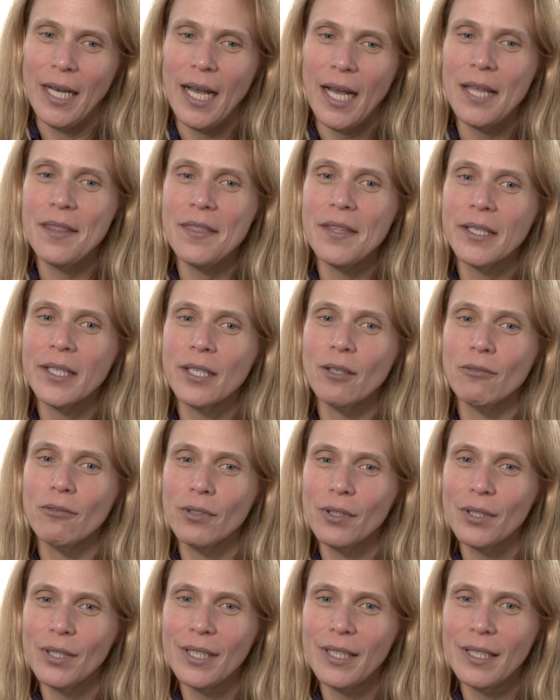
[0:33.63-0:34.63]
I think it
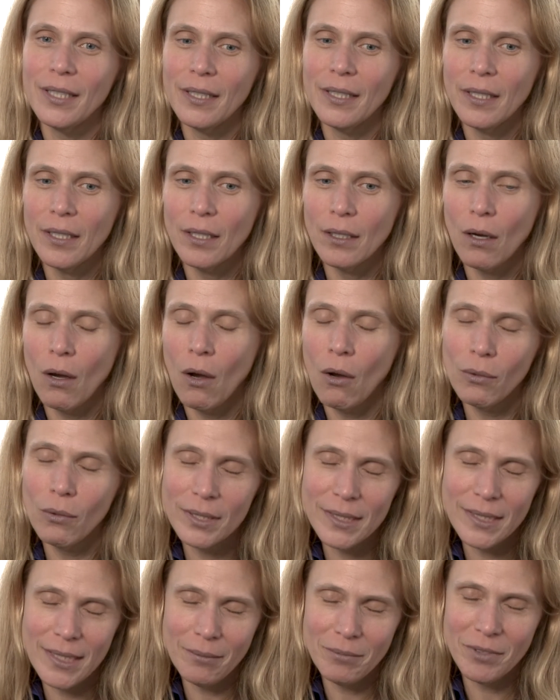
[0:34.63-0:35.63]
really
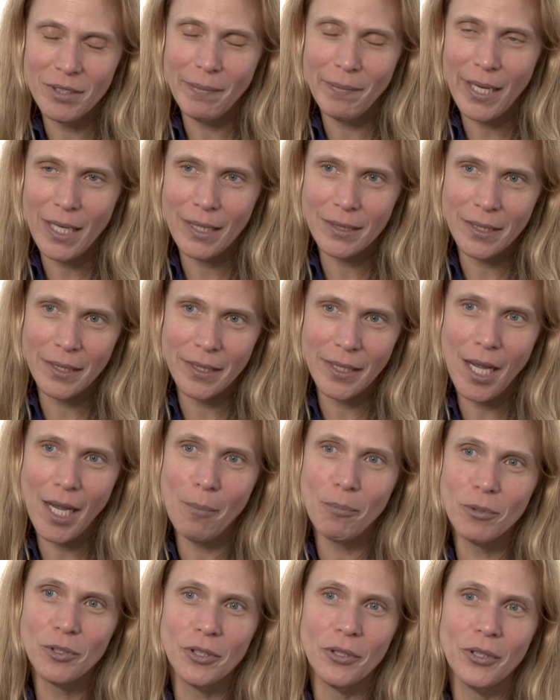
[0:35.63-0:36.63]
always stems back to the
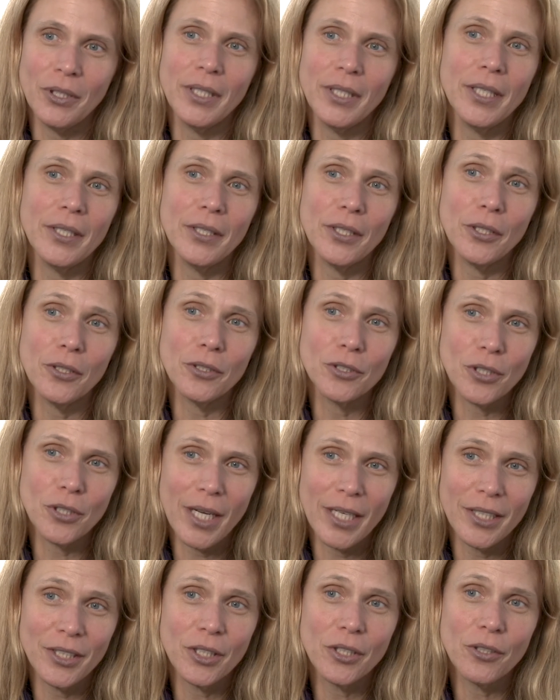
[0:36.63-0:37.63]
opportunity that you're
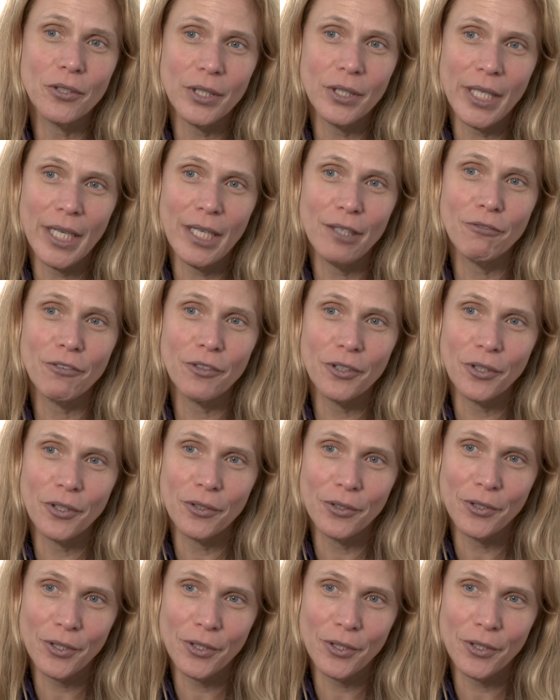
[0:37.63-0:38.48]
trying to create for your